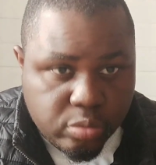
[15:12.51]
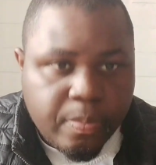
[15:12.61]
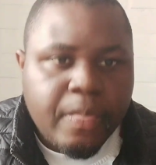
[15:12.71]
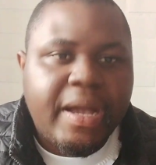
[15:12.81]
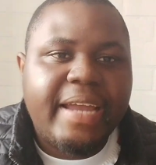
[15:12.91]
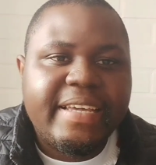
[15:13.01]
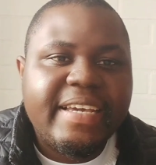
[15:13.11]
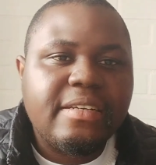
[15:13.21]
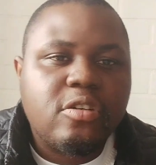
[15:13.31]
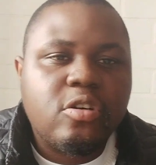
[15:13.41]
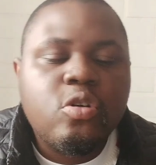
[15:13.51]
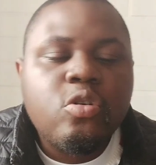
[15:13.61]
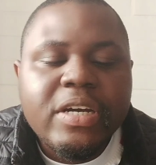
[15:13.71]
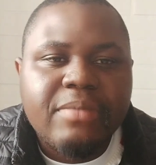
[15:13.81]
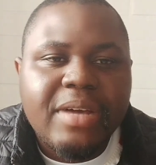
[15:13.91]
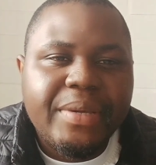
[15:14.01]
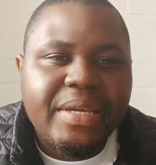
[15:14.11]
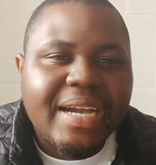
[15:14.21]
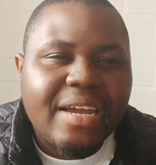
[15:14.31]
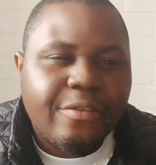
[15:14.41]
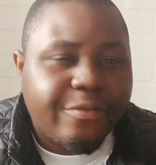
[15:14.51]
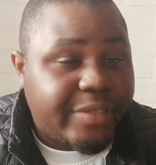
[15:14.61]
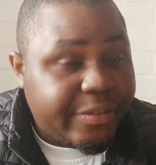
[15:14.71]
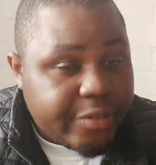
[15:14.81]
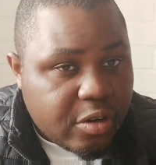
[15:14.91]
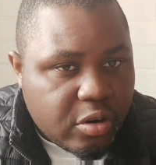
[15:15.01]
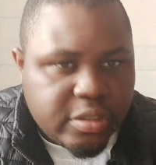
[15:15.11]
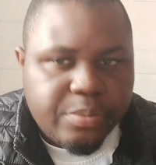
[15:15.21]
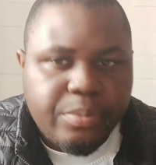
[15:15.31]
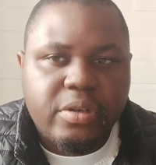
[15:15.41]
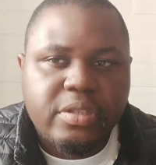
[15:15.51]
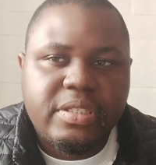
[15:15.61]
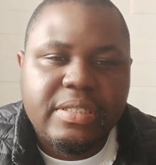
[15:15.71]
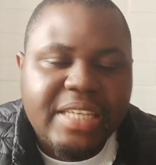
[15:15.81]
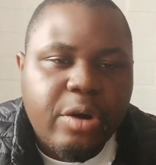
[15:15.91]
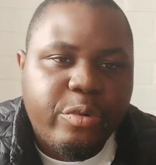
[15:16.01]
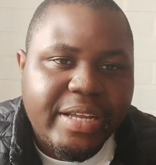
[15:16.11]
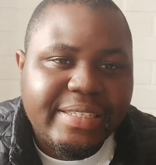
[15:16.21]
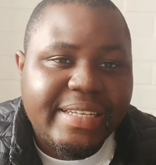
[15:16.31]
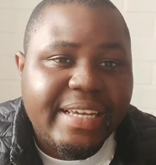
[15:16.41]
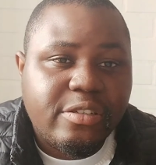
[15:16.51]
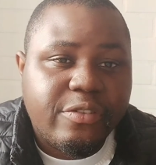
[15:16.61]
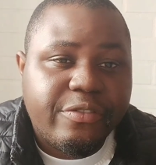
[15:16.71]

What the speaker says: And again, cooking might be kind of difficult, but now we are in the age of